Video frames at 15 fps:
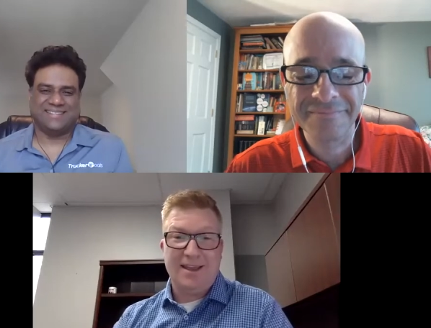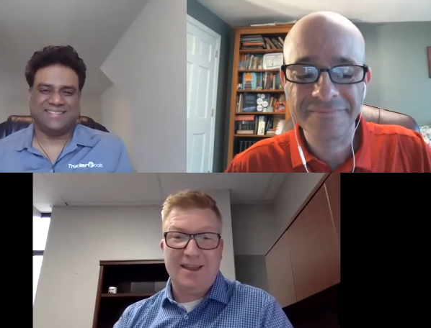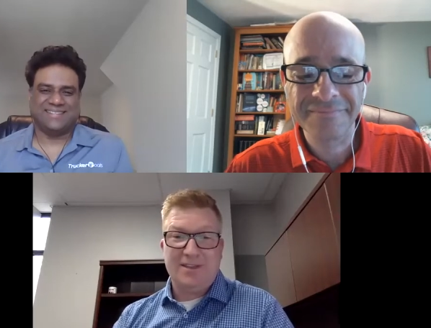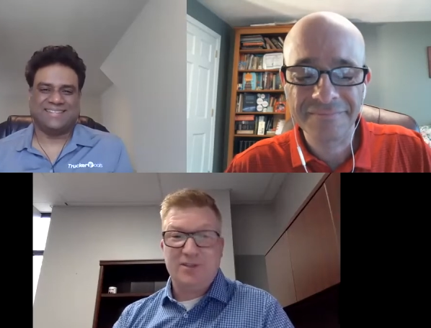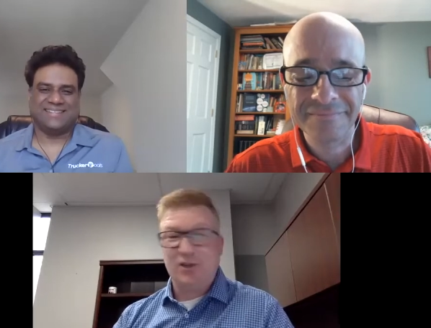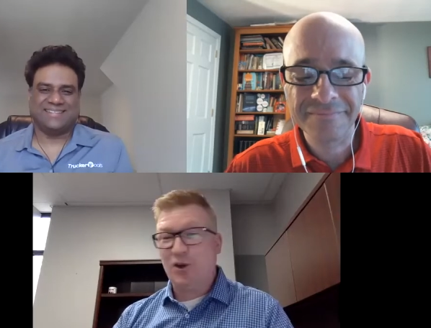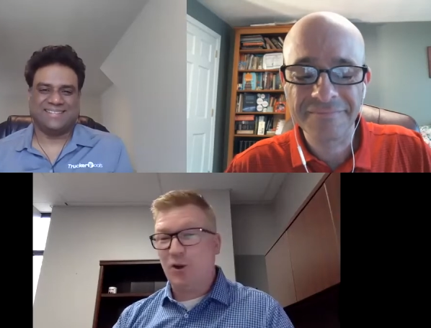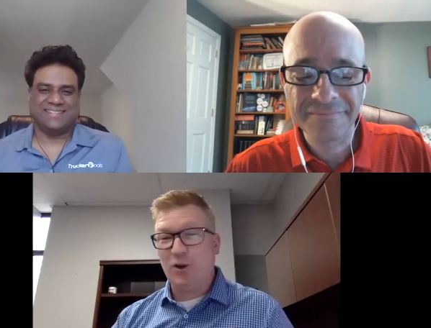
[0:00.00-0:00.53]

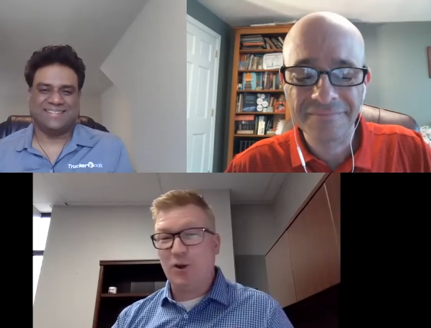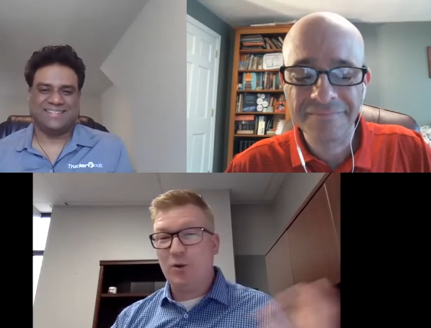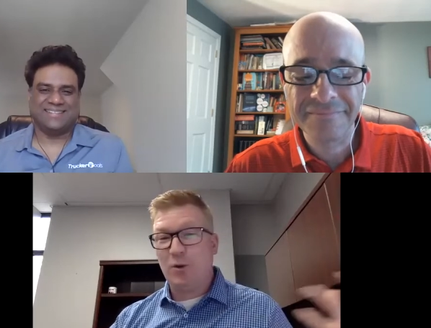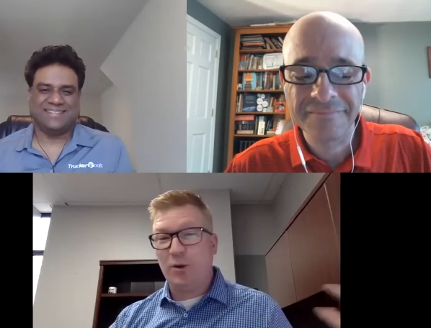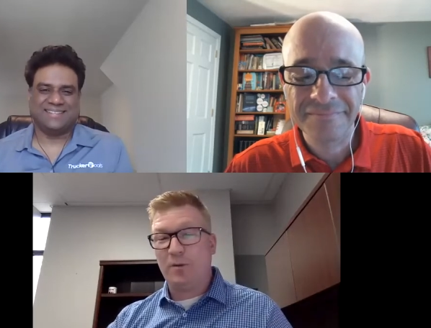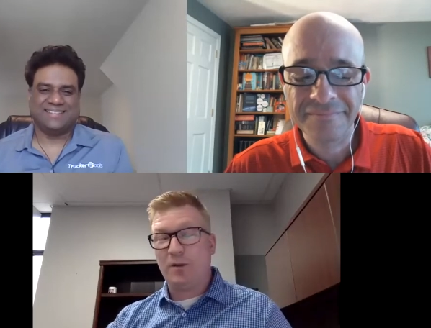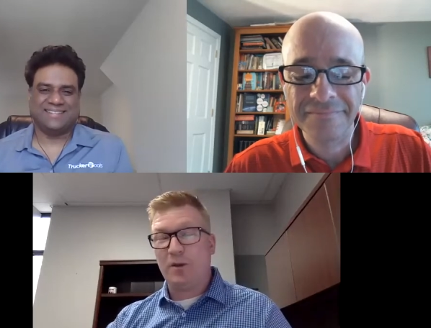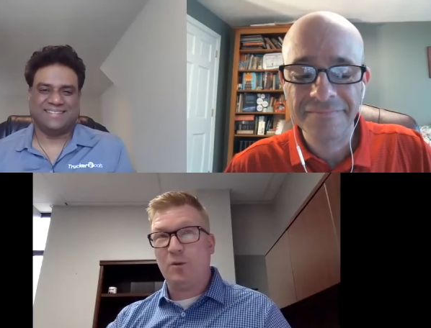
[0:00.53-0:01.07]
Speaker 1: So you're,
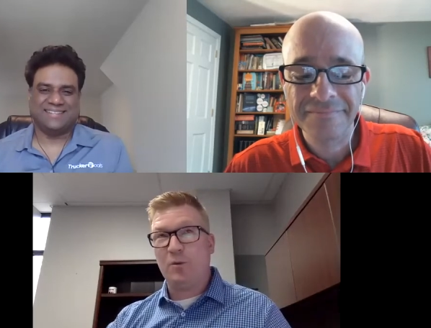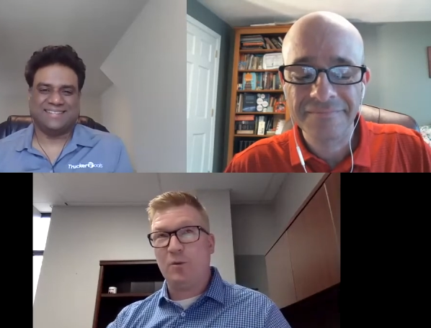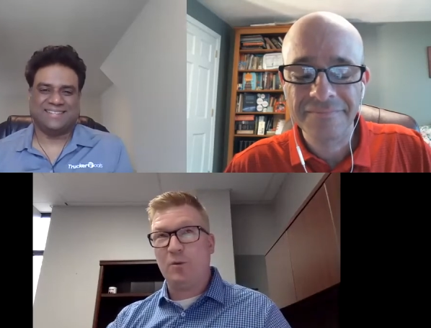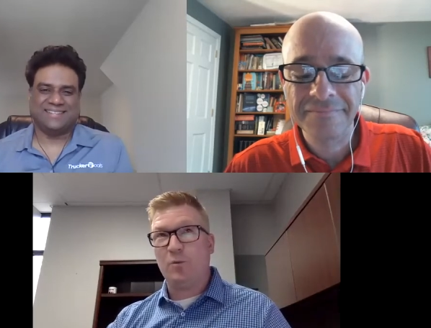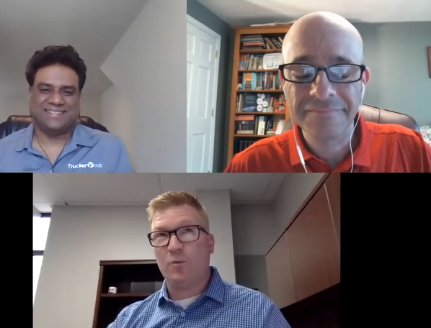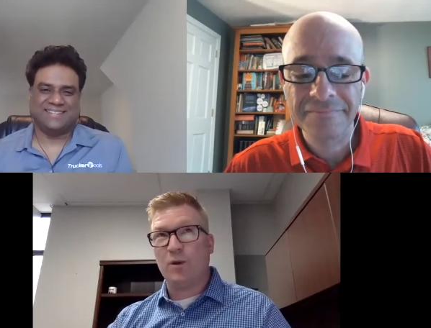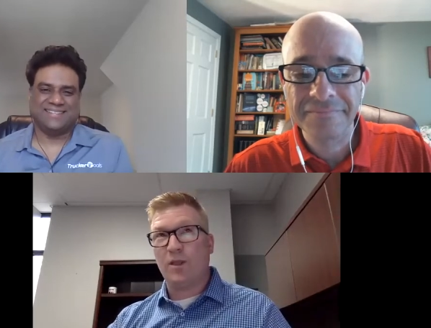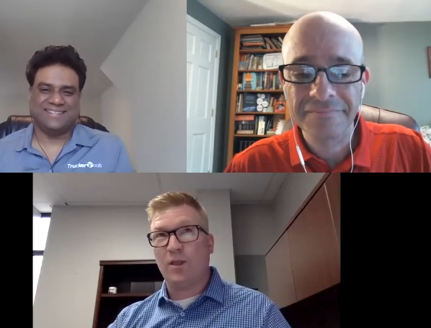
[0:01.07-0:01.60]
you, you
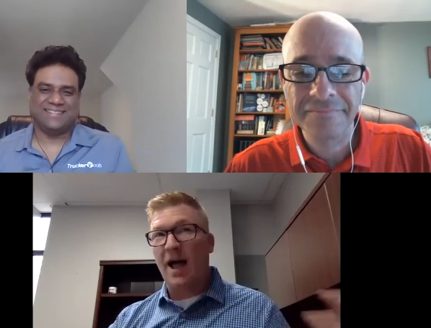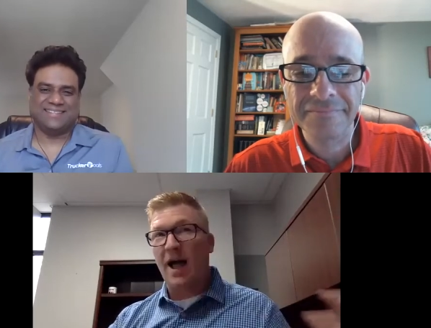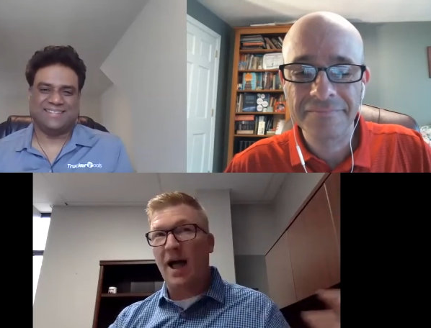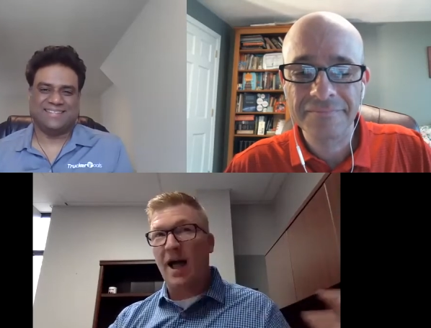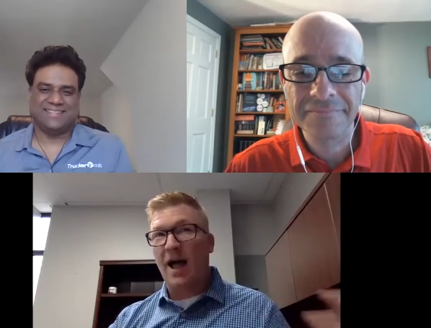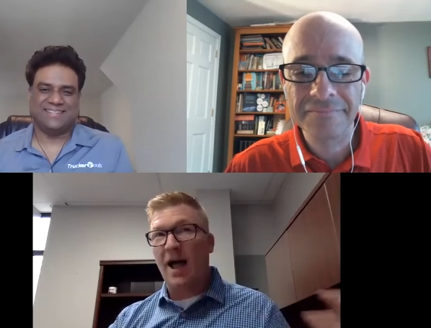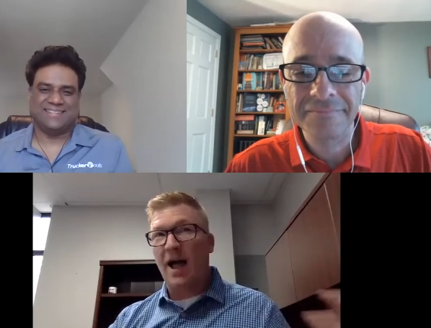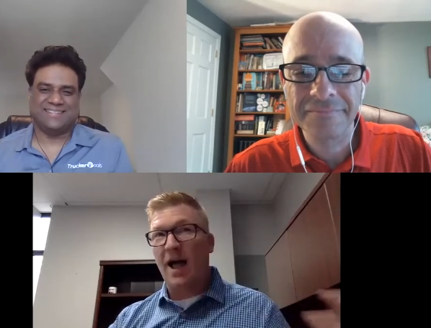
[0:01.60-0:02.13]
rely on the
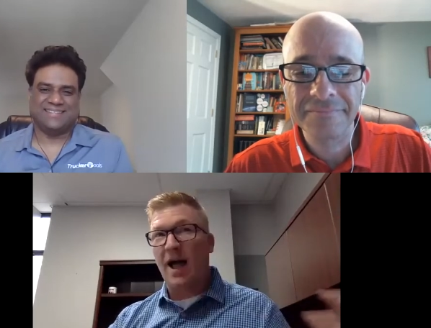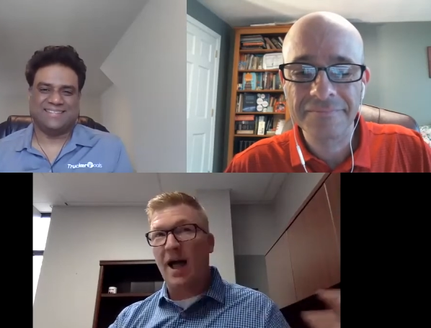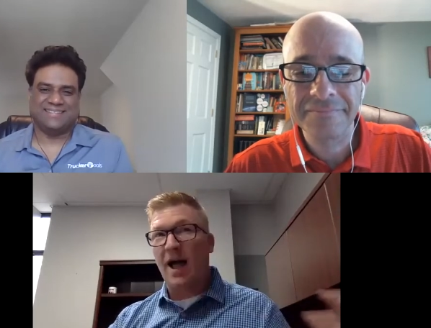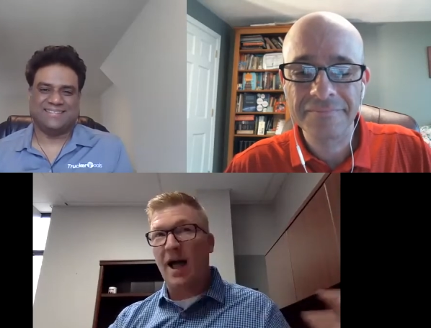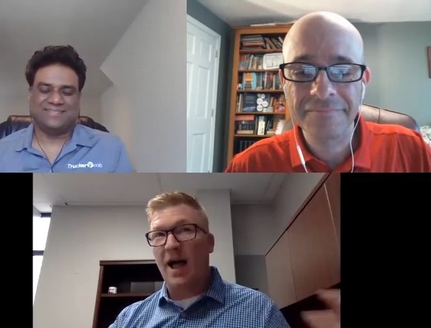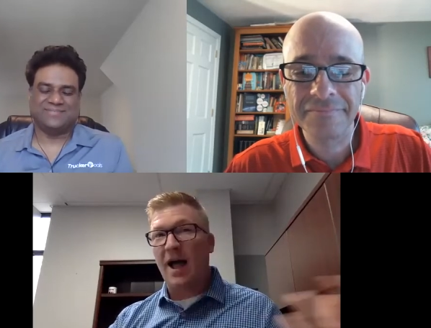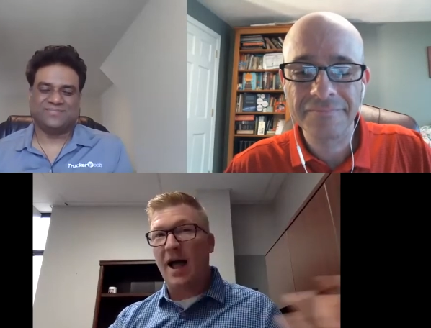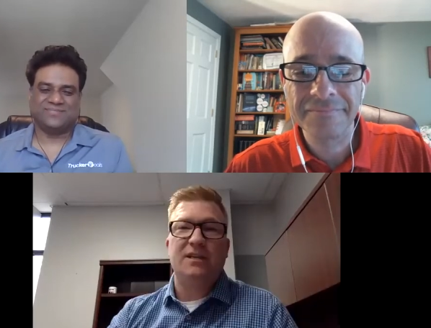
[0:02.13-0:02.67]
data that
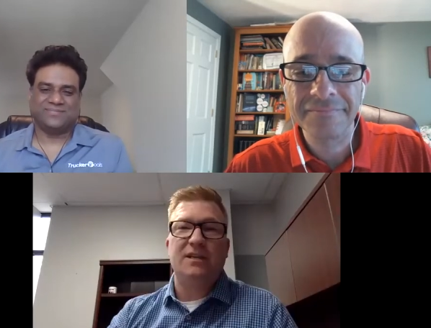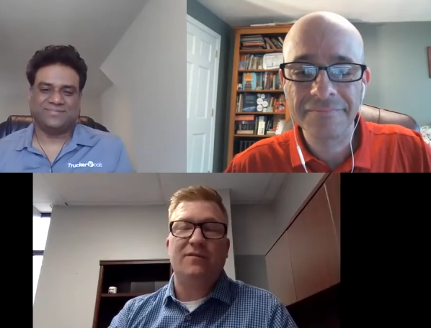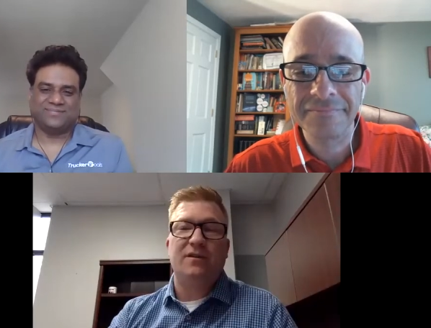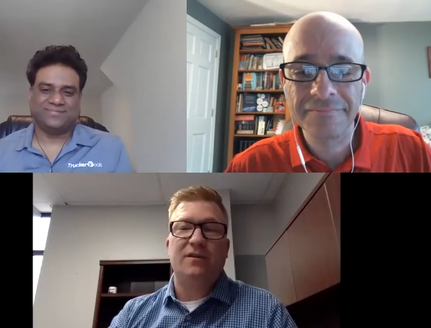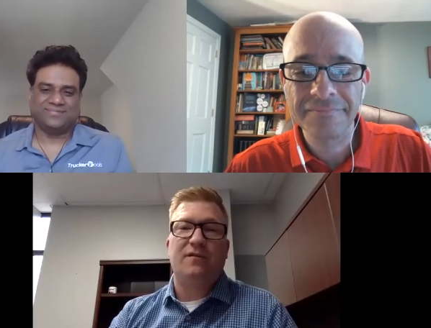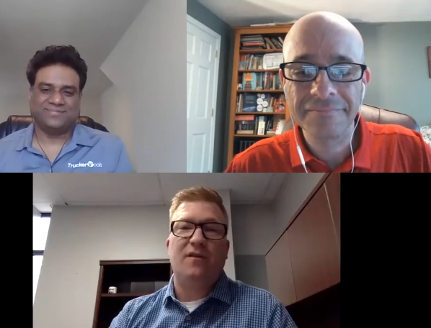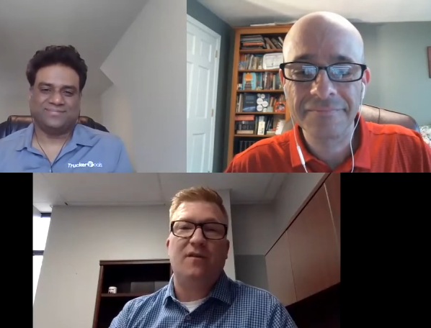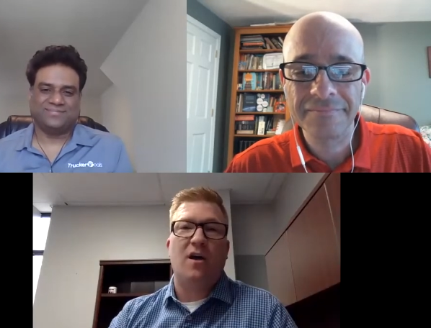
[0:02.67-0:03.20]
you're
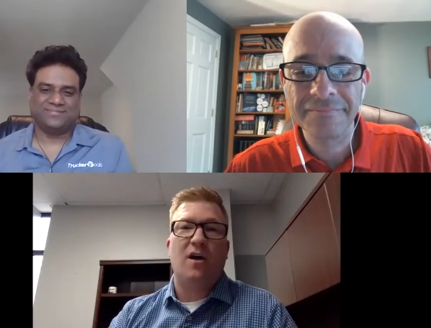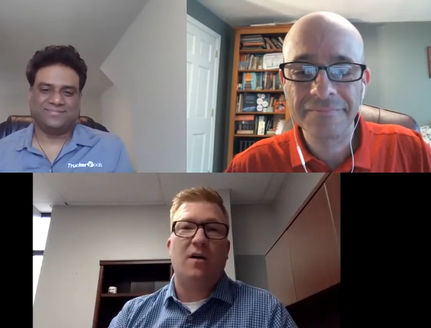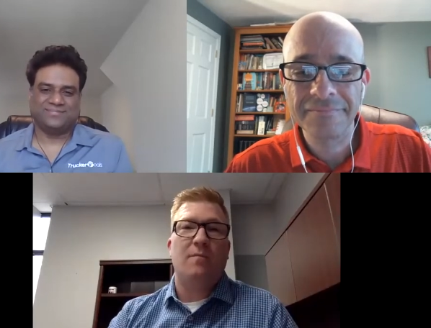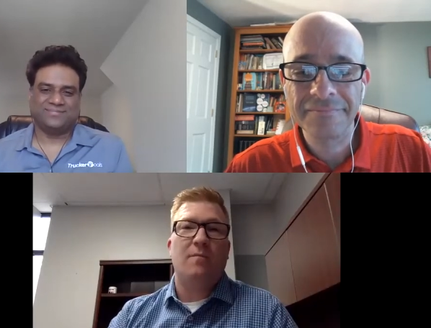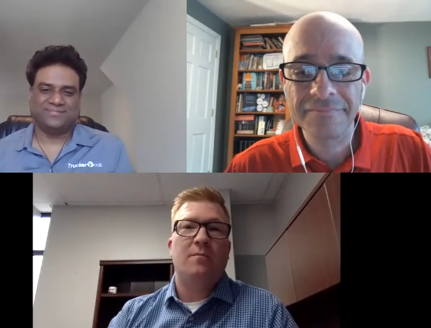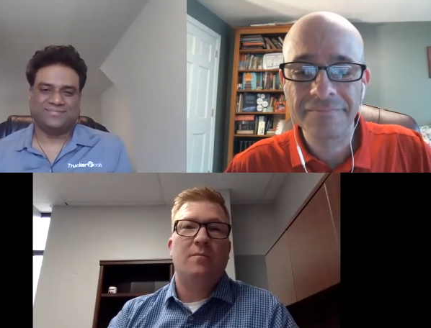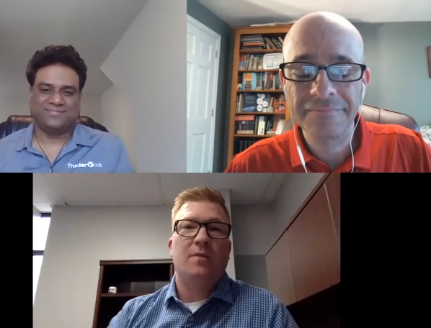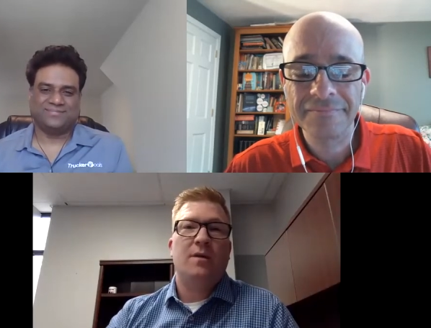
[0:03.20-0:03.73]
receiving from